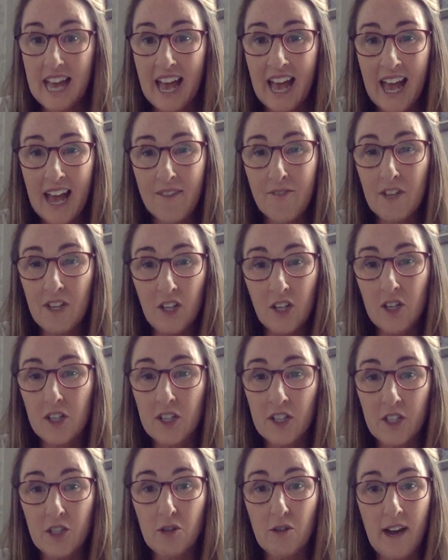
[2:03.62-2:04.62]
have a
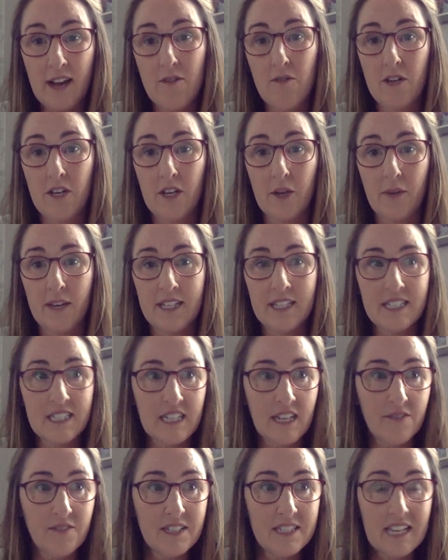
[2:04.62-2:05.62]
look at your outgoings,
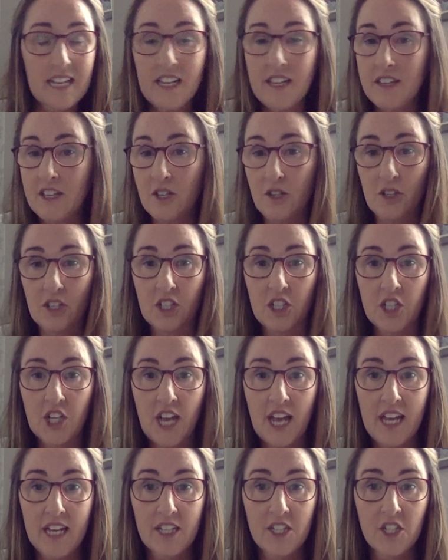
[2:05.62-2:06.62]
see if there's anything you can
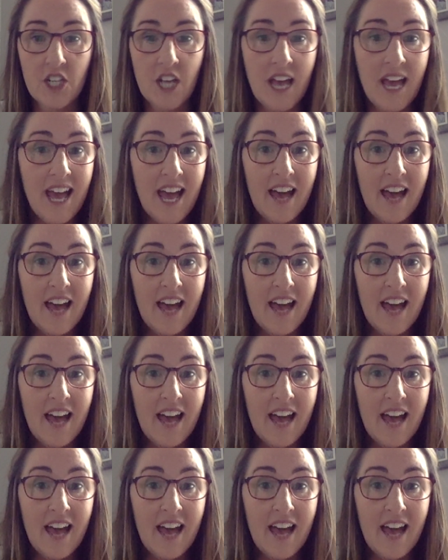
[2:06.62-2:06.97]
change,